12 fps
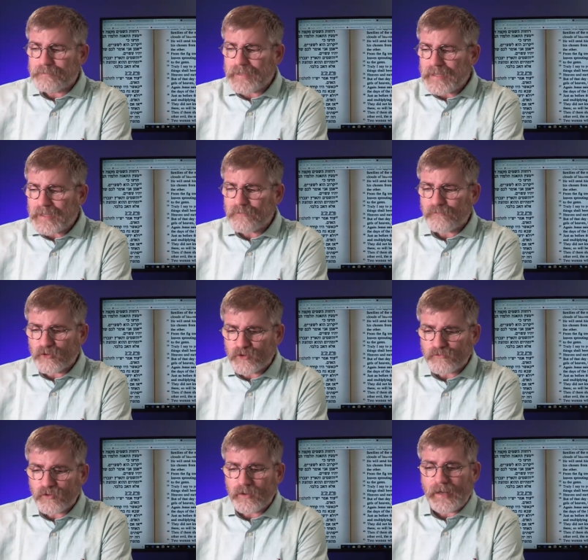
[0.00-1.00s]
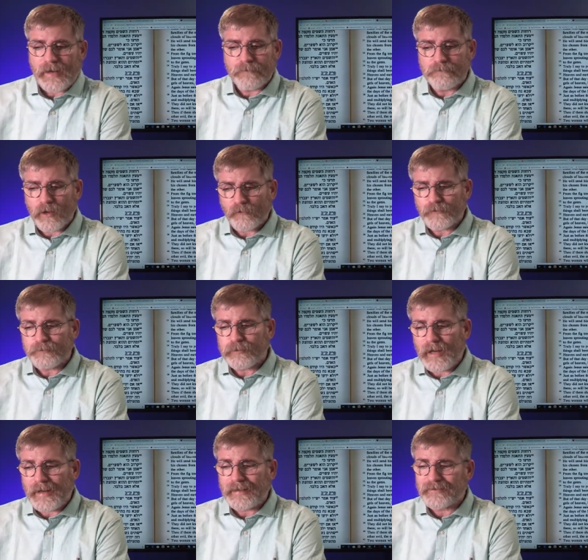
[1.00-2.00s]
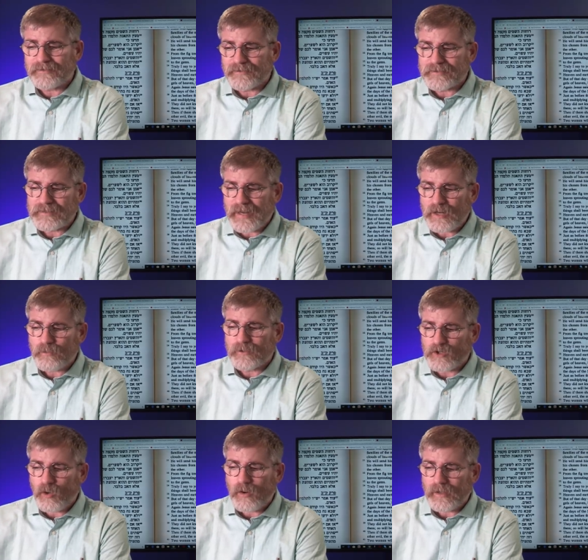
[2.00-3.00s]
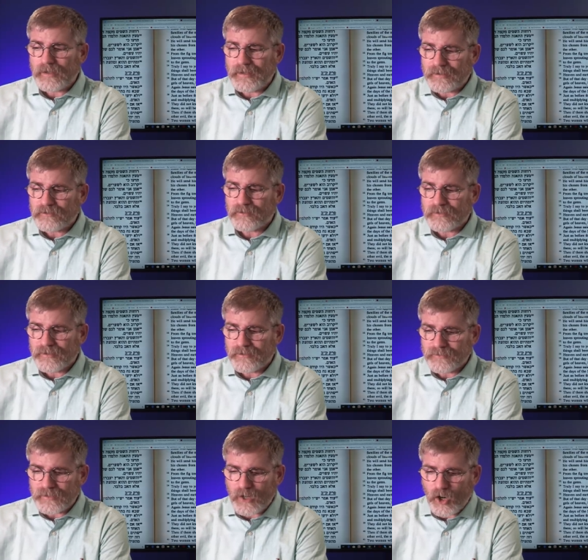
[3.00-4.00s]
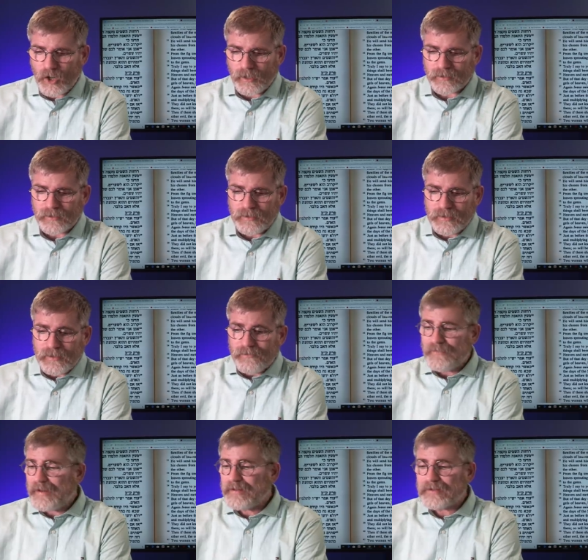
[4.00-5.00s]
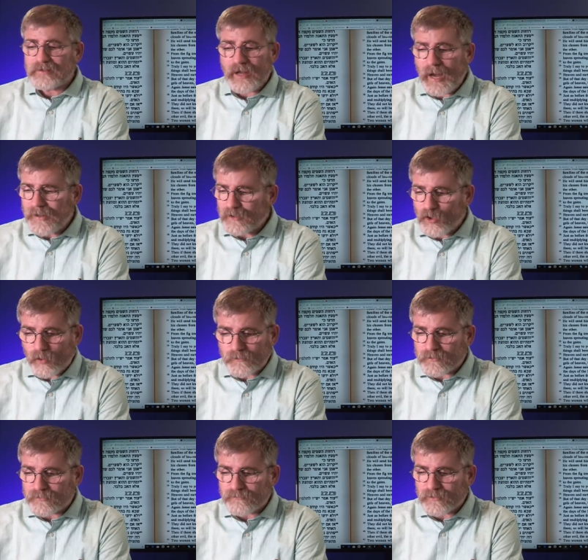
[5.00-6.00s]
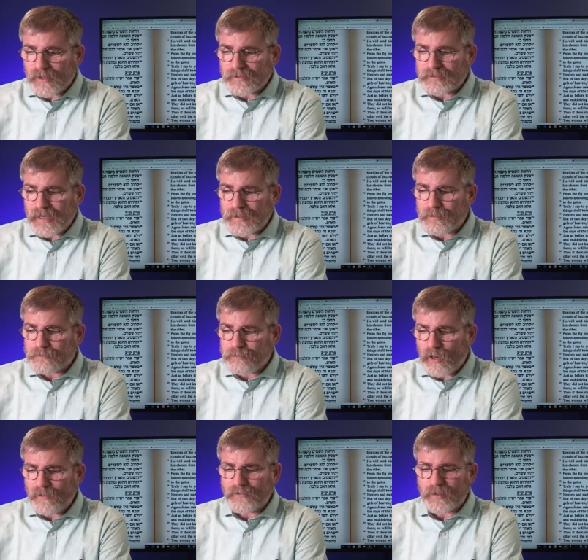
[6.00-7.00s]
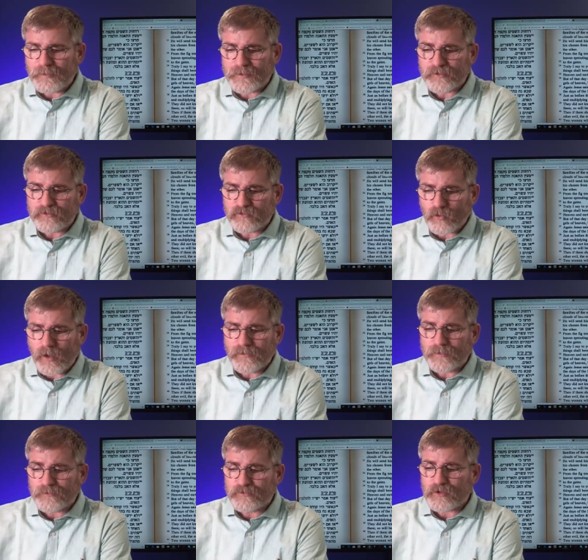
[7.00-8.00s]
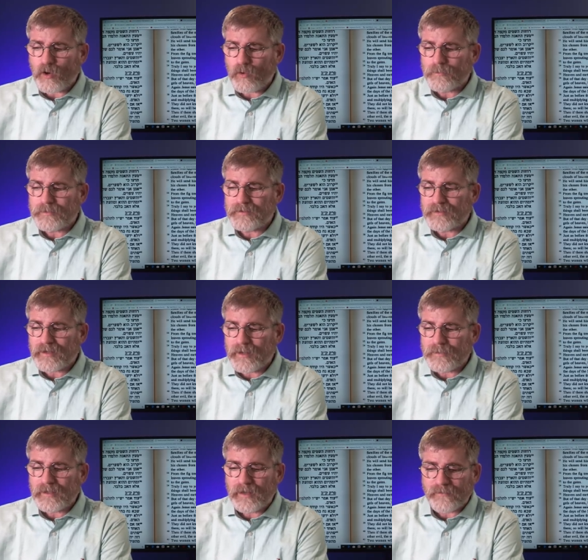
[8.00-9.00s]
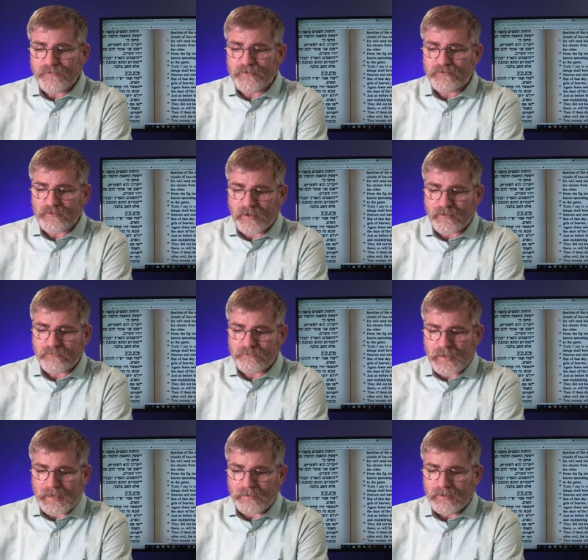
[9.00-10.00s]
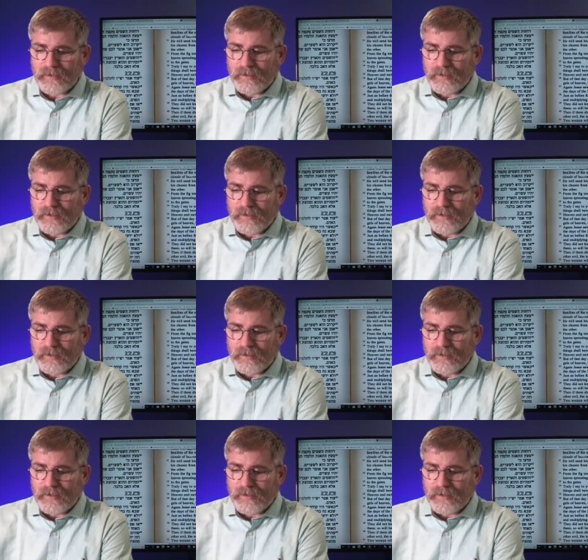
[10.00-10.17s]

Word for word: being fruitful, and multiplying until the day when Noah entered the ark. They did not know until the flood came upon them and destroyed them. So will be the coming of the Son of Man.